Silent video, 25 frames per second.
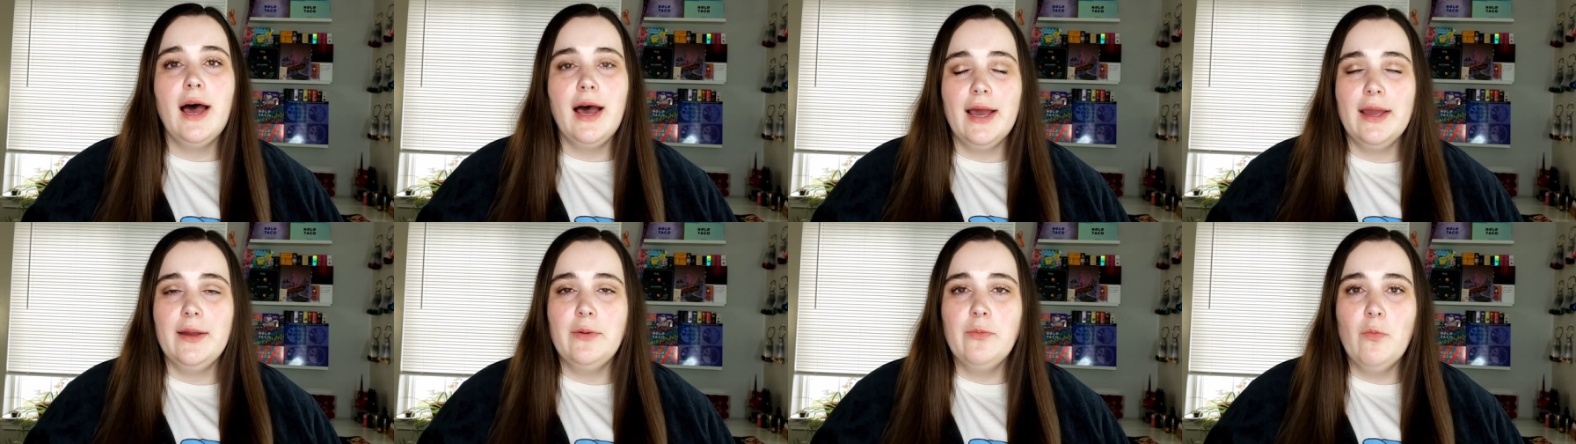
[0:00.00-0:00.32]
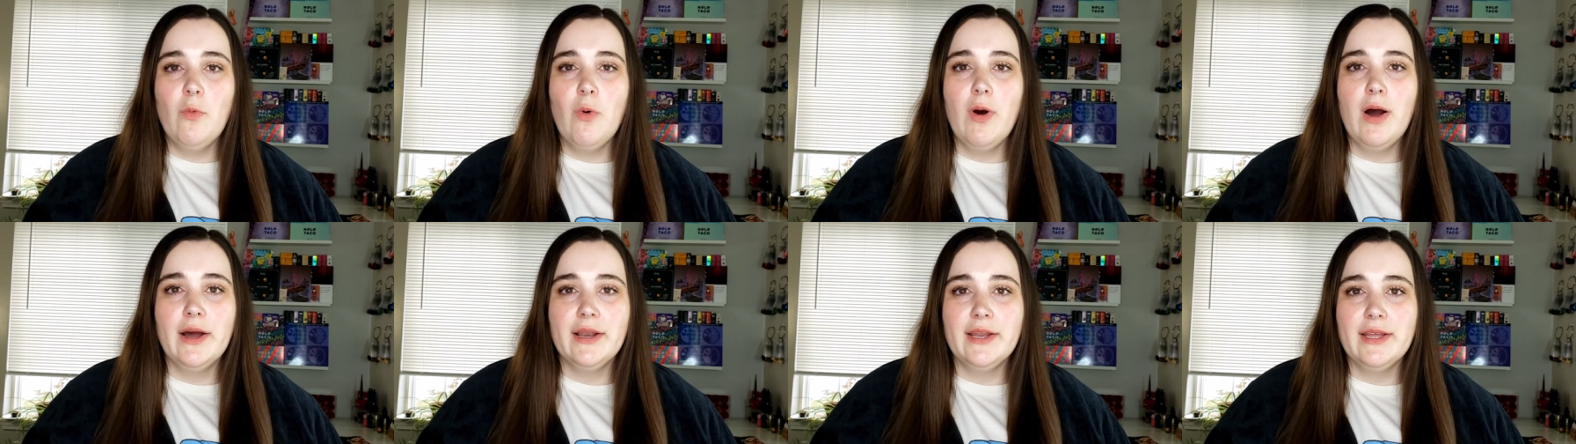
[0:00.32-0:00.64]
I
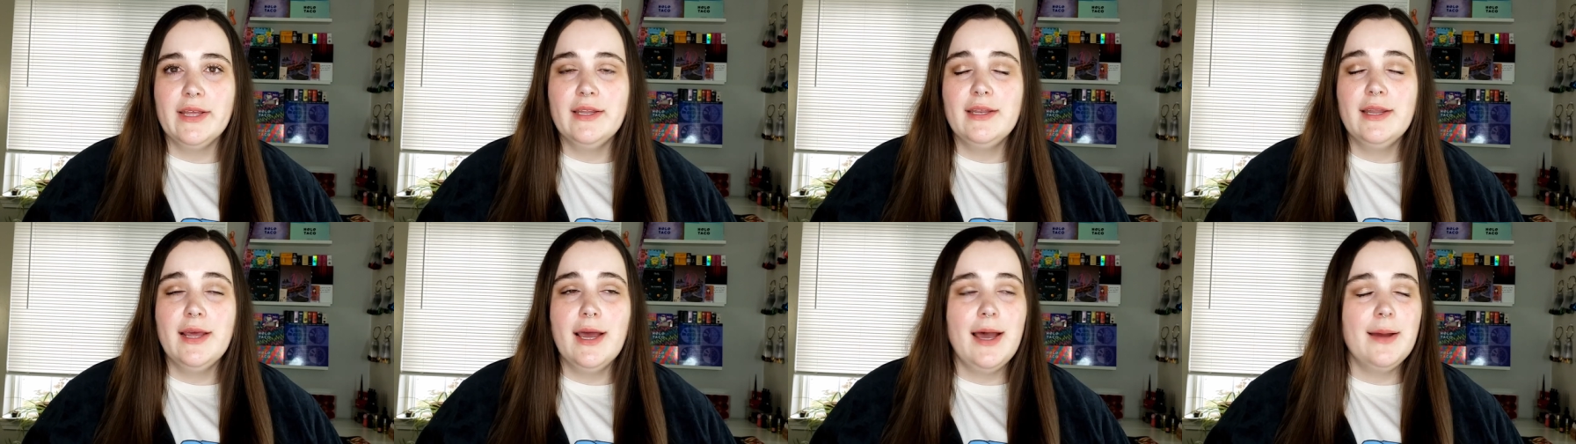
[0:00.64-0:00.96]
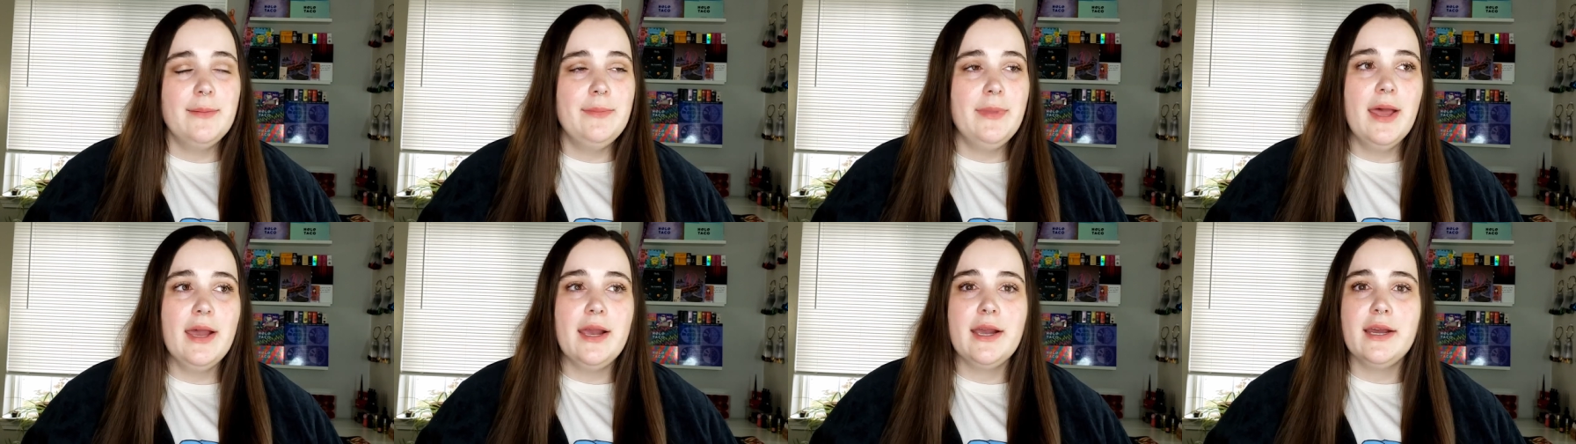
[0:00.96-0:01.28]
want it.
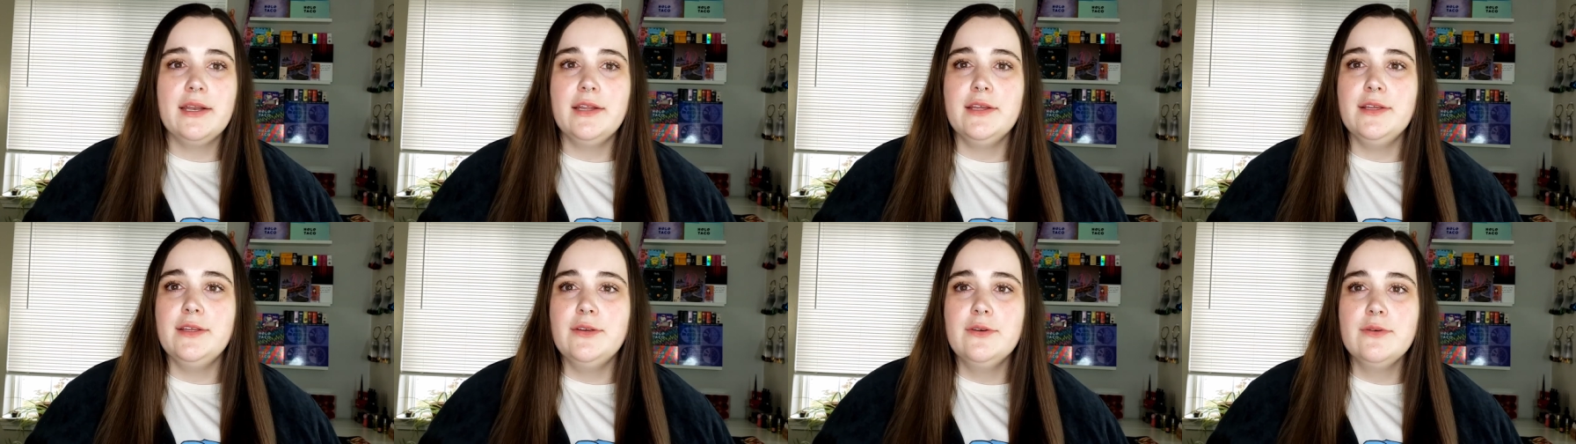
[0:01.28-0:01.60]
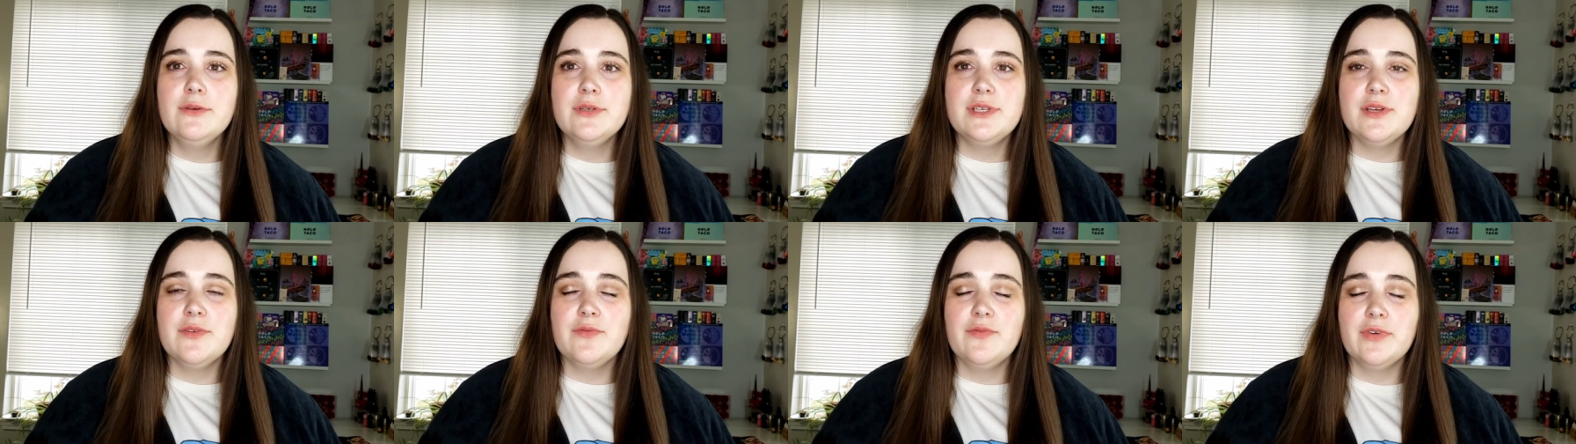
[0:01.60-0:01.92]
I'm not going to
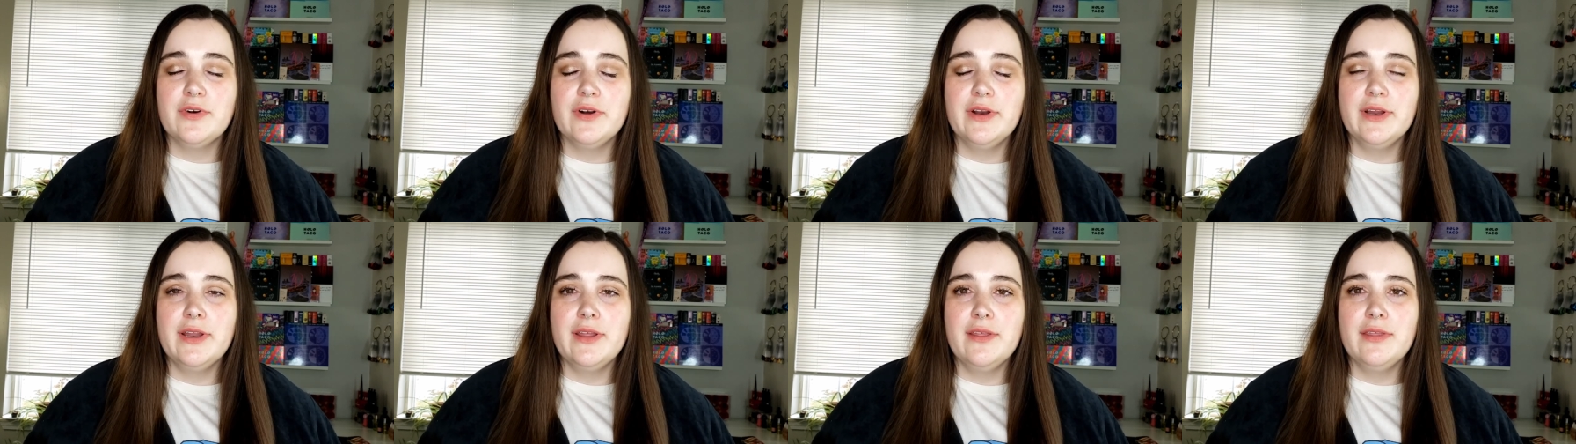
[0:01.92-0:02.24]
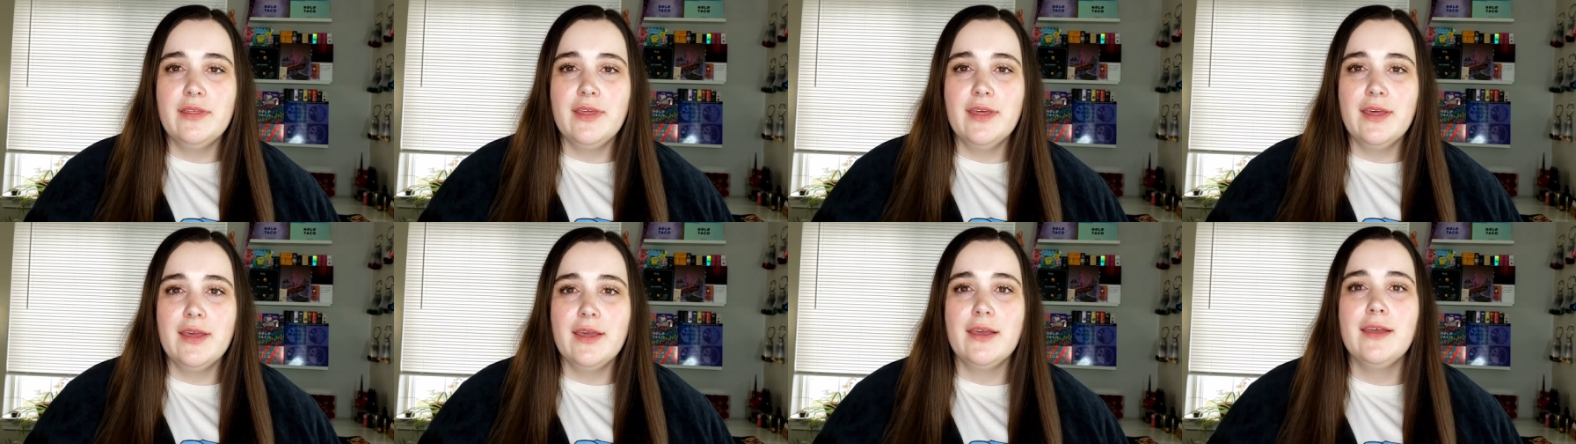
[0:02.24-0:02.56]
use it for
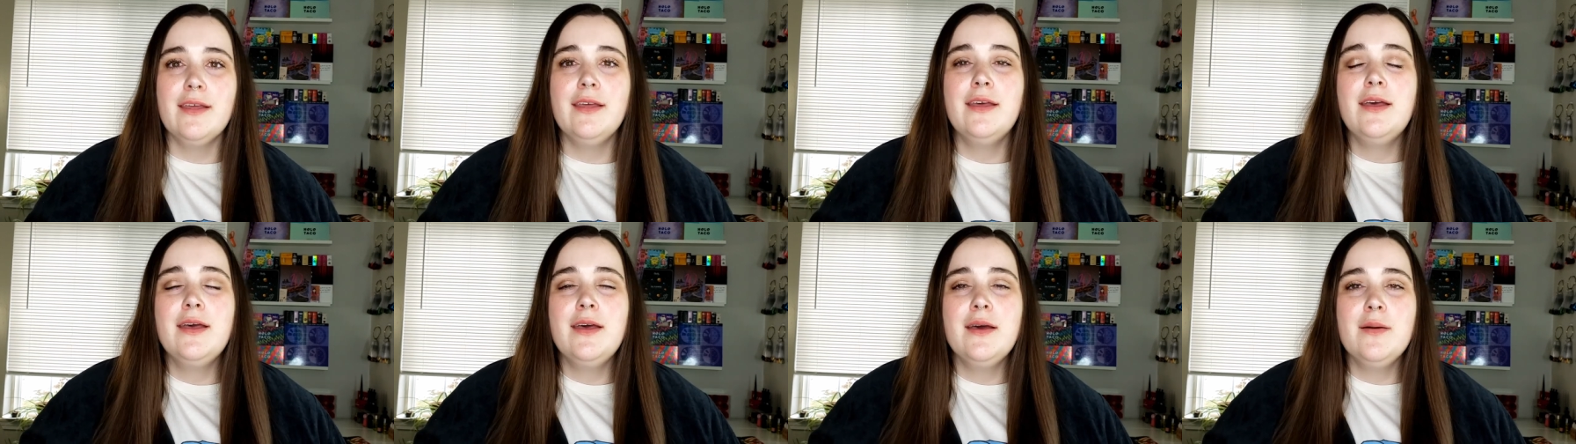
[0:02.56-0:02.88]
anything,